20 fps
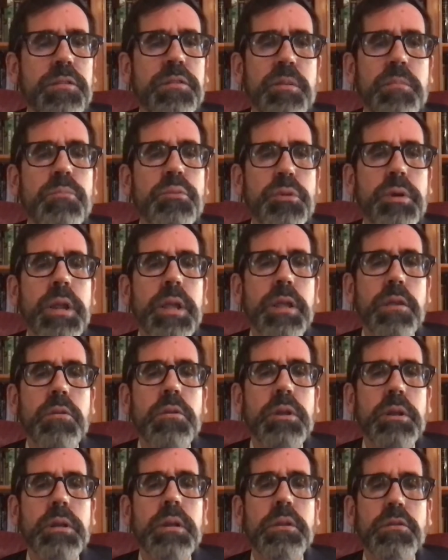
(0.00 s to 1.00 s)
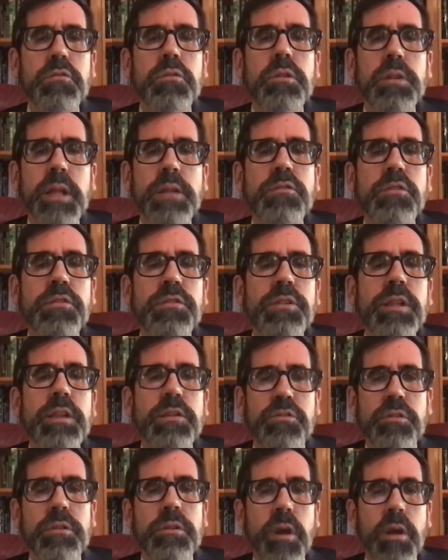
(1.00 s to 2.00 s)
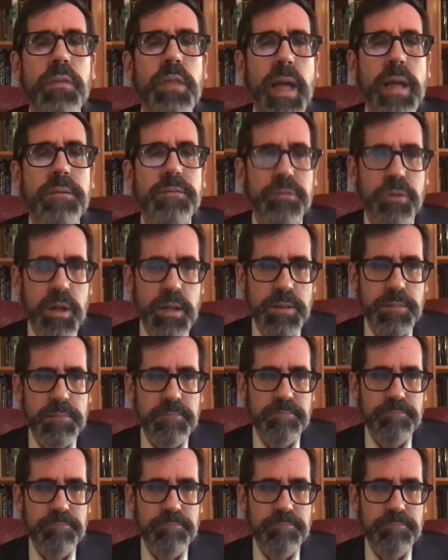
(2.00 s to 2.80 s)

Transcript: some pretty good initial legislation on that front.